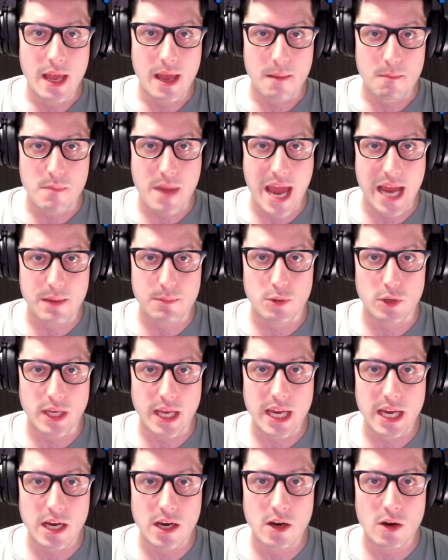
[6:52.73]
MacBook
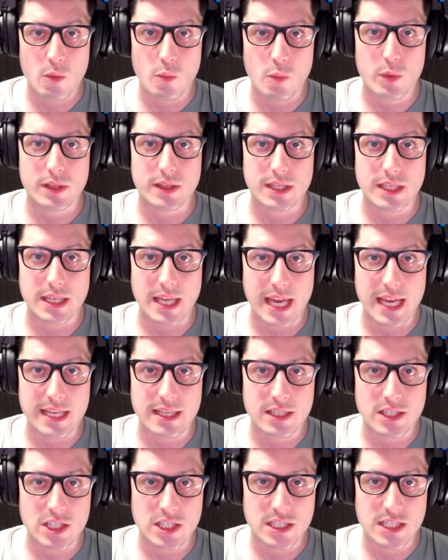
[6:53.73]
Air with the
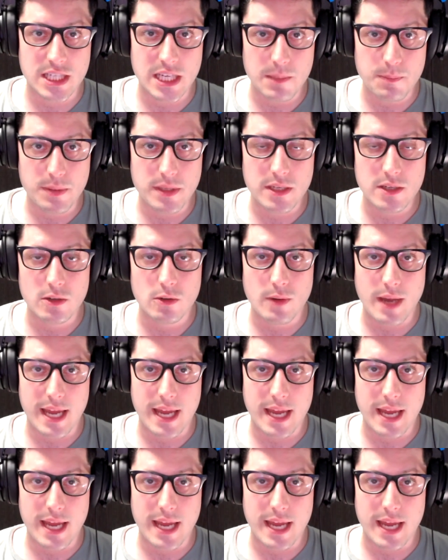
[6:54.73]
8 CPU